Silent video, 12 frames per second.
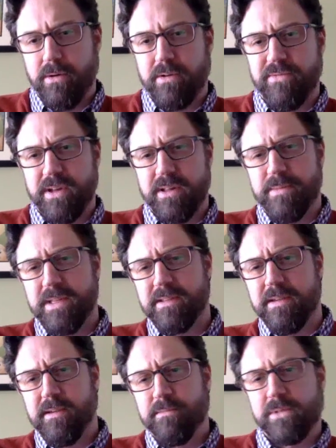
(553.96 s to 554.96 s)
Our
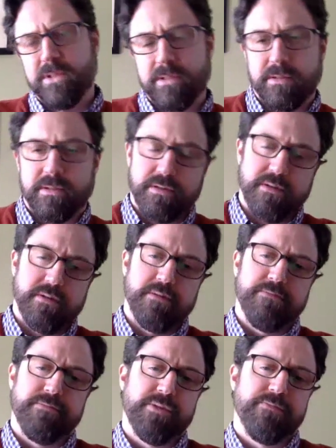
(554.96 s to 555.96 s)
development teams,
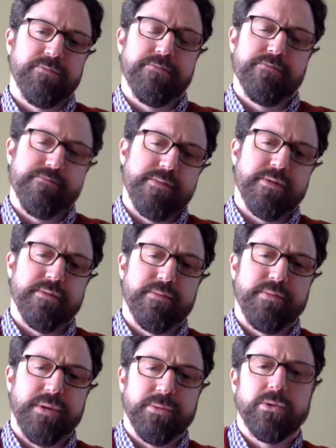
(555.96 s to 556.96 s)
the
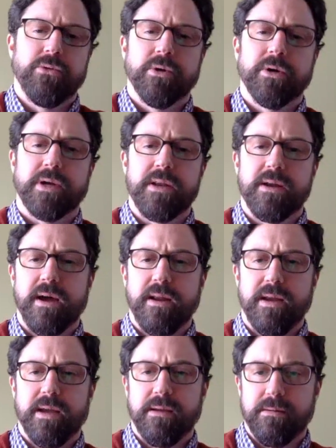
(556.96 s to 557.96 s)
people who work in
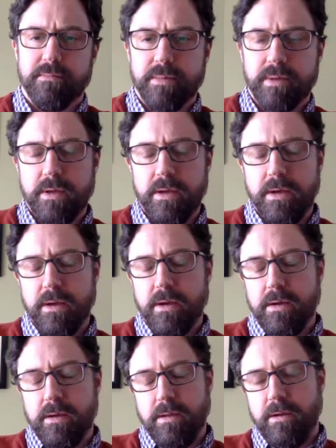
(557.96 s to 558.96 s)
.NET,
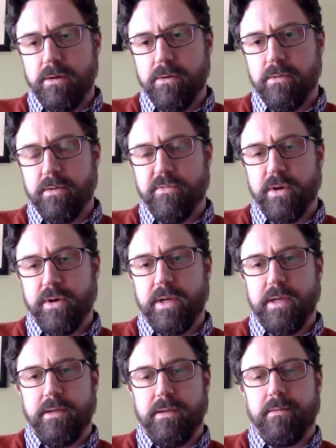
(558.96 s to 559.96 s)
they're
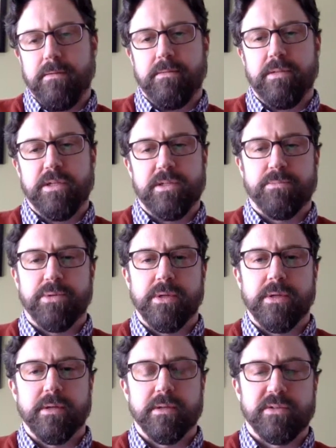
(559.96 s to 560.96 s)
very
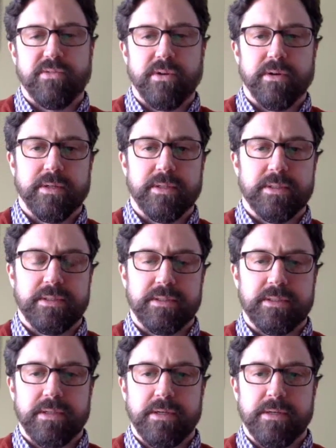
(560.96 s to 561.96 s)
disciplined as far
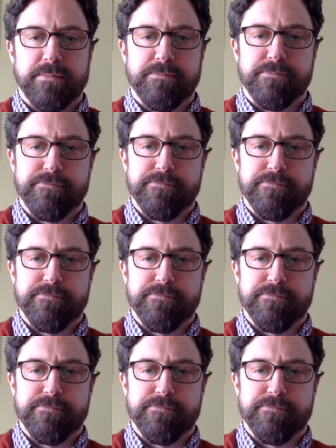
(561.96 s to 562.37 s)
as